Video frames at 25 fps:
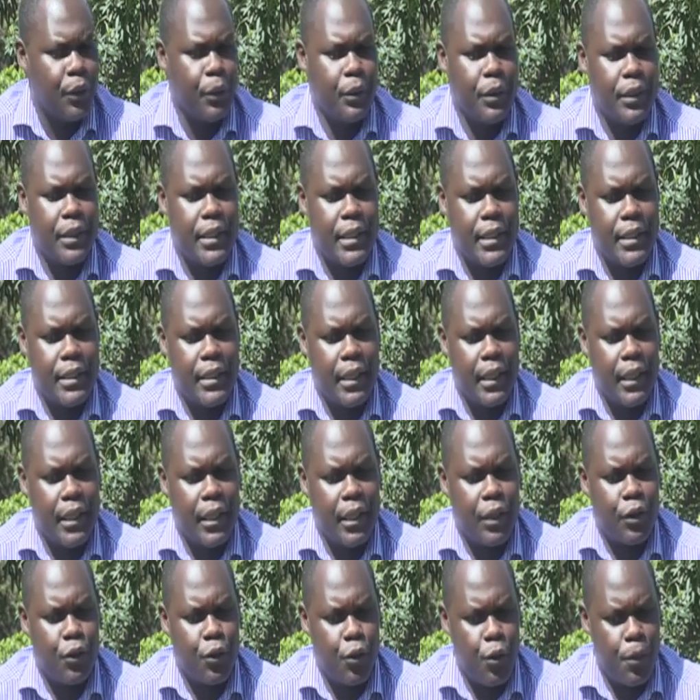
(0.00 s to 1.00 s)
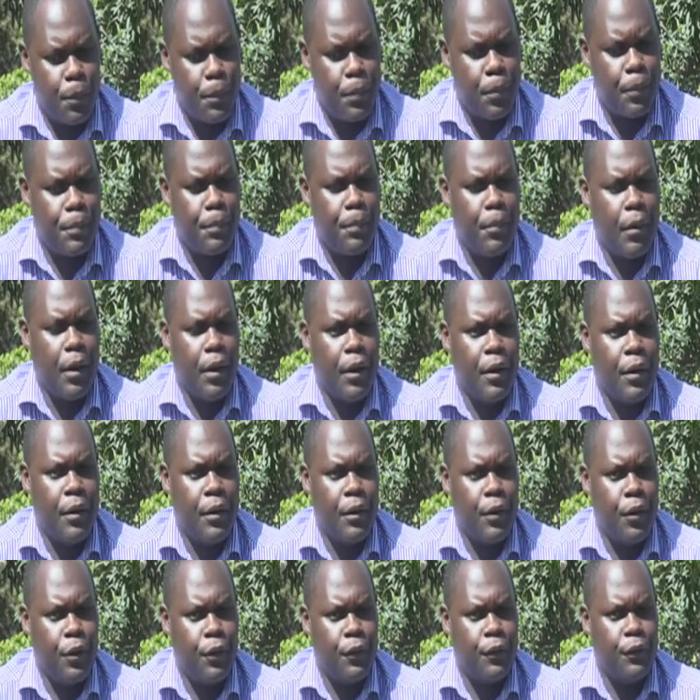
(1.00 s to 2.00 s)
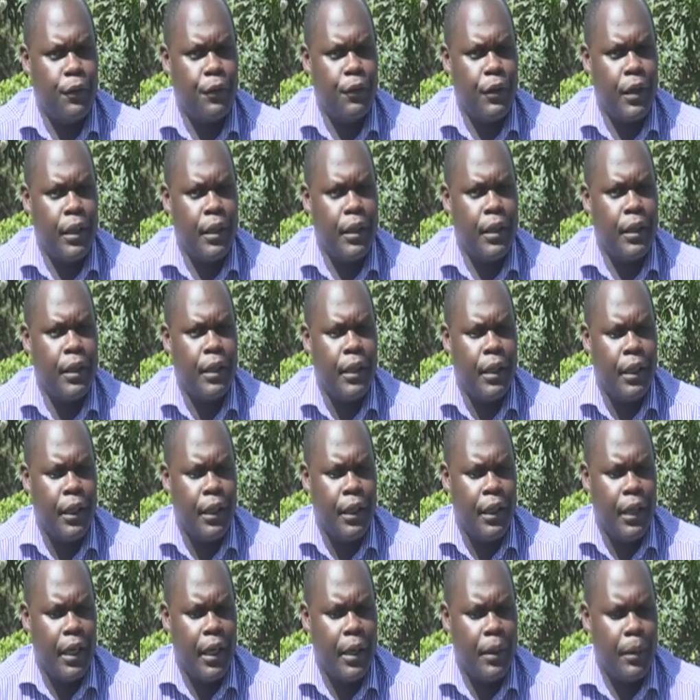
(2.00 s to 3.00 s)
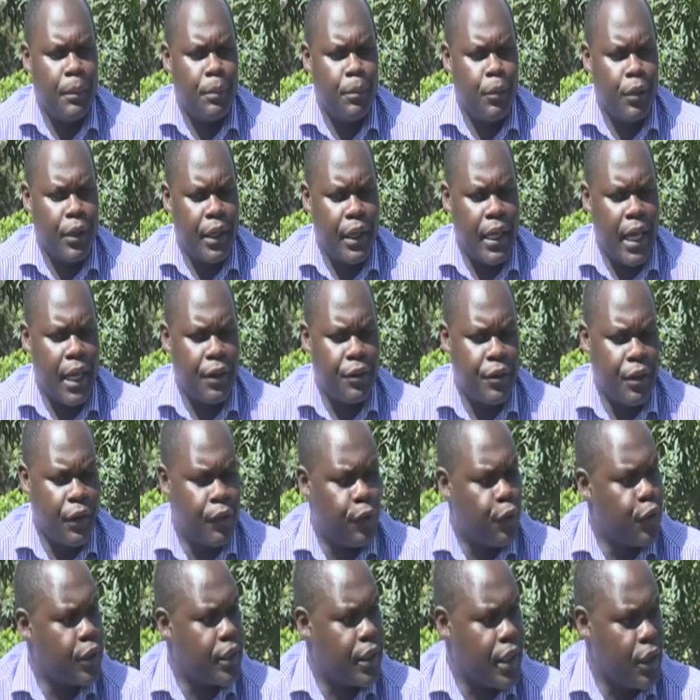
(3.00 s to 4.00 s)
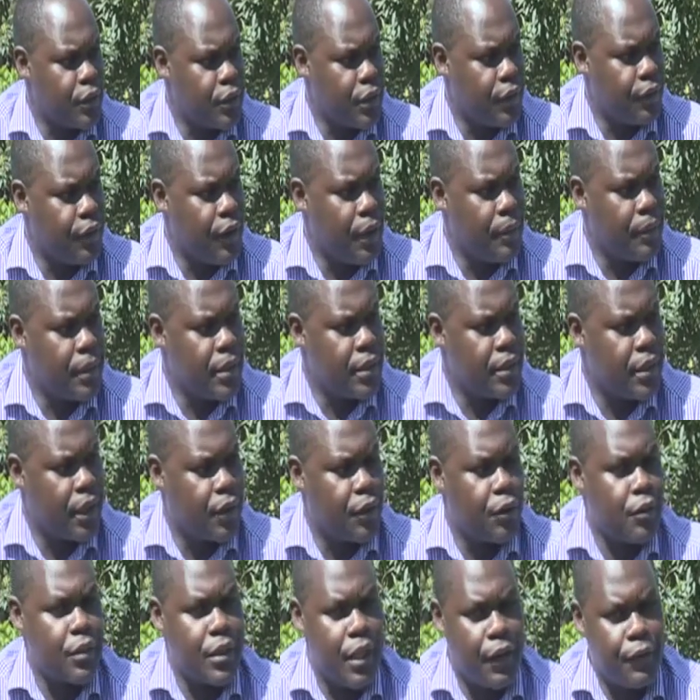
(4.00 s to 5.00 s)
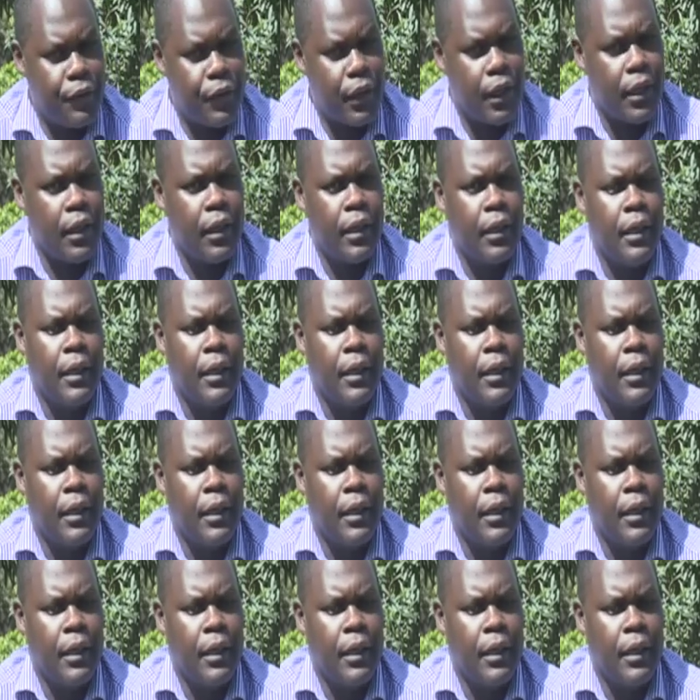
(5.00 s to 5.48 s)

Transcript: which is a group of more than 140,000 farmers across Africa,